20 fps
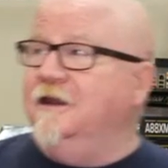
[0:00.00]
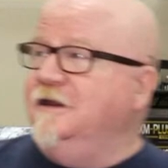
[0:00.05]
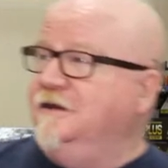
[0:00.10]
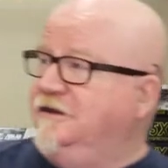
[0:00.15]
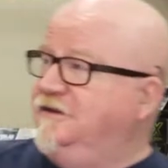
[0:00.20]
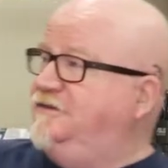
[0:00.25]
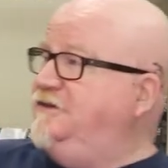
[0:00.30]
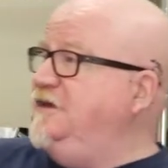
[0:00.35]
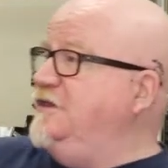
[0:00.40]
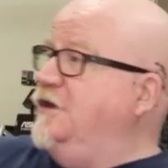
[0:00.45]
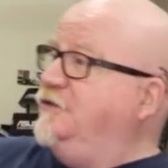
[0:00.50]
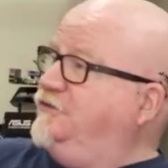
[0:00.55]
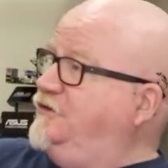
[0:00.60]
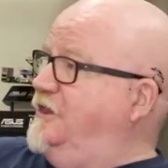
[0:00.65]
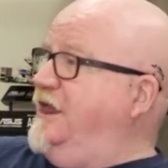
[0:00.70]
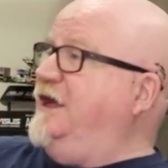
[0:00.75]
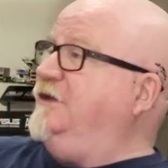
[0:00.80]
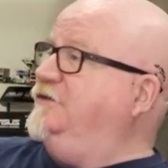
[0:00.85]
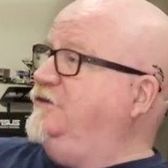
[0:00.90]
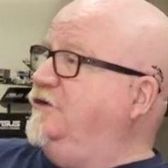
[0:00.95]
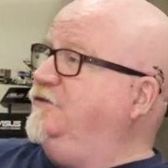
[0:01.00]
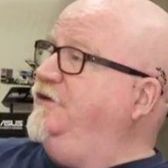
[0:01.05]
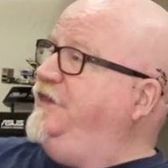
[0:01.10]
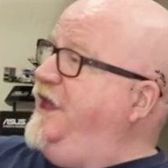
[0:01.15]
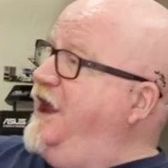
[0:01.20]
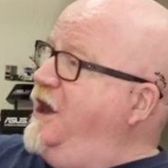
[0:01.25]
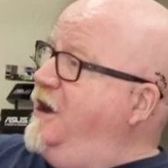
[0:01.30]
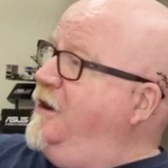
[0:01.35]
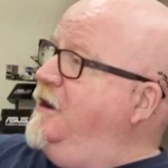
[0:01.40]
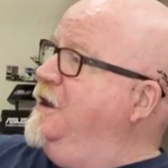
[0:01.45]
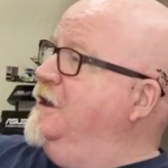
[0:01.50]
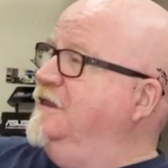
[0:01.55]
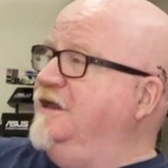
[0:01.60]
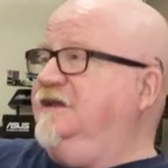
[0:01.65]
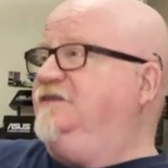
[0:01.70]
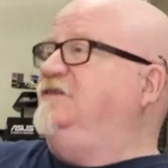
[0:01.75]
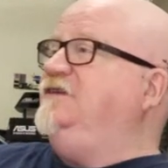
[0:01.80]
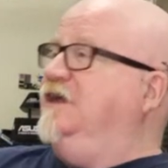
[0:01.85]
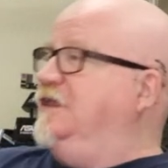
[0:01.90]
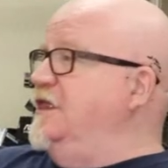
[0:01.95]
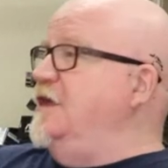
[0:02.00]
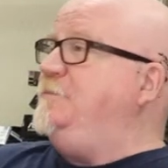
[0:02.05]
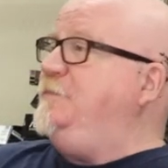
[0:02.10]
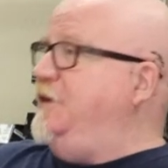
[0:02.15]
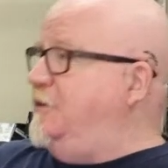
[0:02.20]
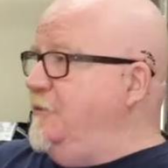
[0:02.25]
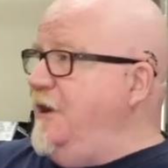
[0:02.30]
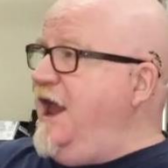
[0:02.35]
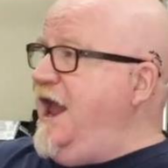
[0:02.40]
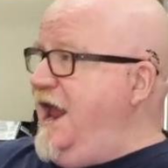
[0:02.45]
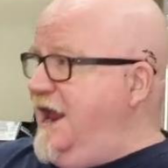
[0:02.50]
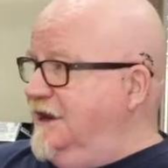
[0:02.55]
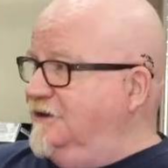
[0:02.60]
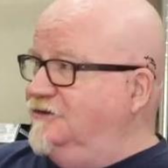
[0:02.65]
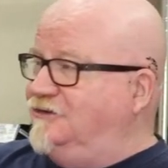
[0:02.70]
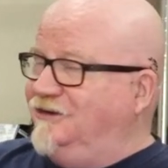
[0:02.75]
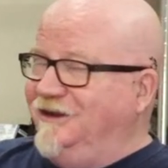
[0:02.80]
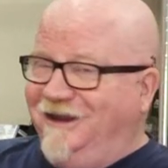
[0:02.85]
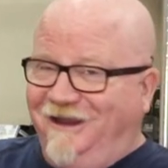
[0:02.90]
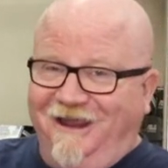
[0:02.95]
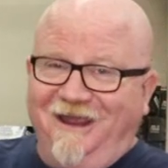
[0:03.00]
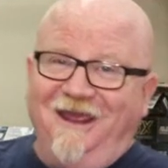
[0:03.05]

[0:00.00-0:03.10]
Do you see those clouds over there? That's the Olympic Range.